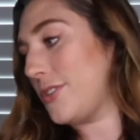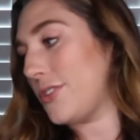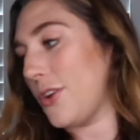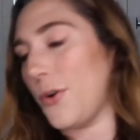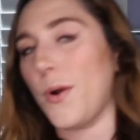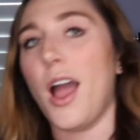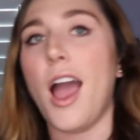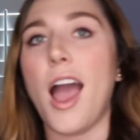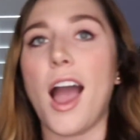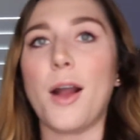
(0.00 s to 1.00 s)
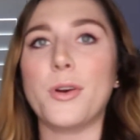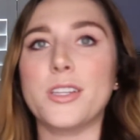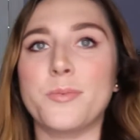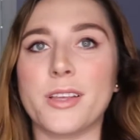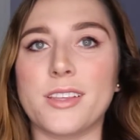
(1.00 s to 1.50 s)
So I
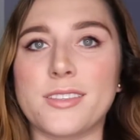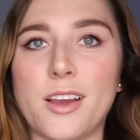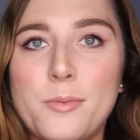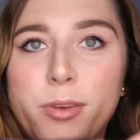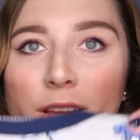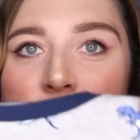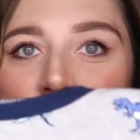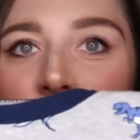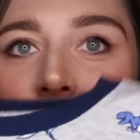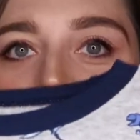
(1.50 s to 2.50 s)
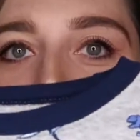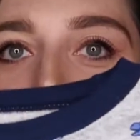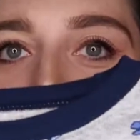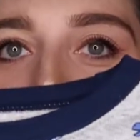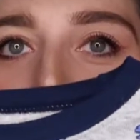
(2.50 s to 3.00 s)
wanted to pick this up because, like,
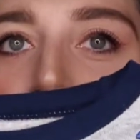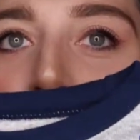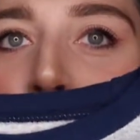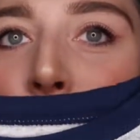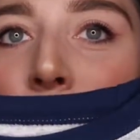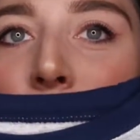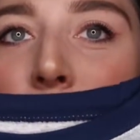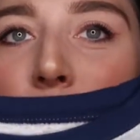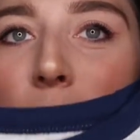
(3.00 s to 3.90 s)
come on, how are you gonna pass this